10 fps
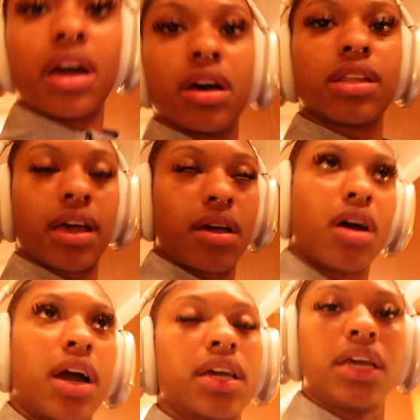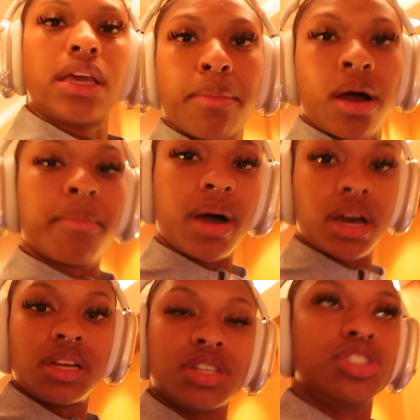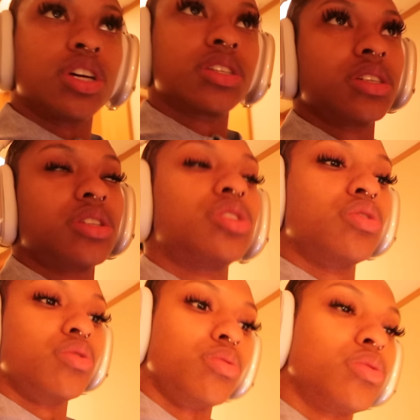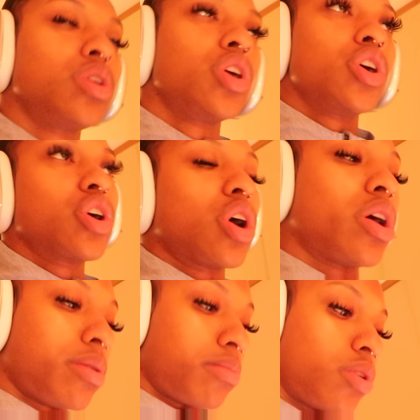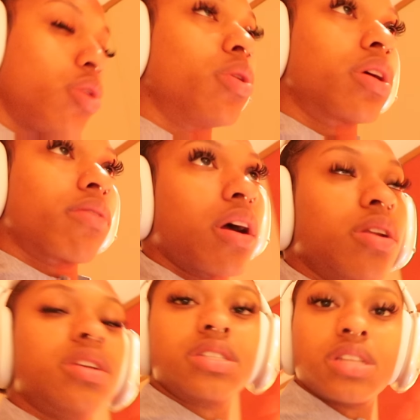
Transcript: I can get my body adjusted to going around this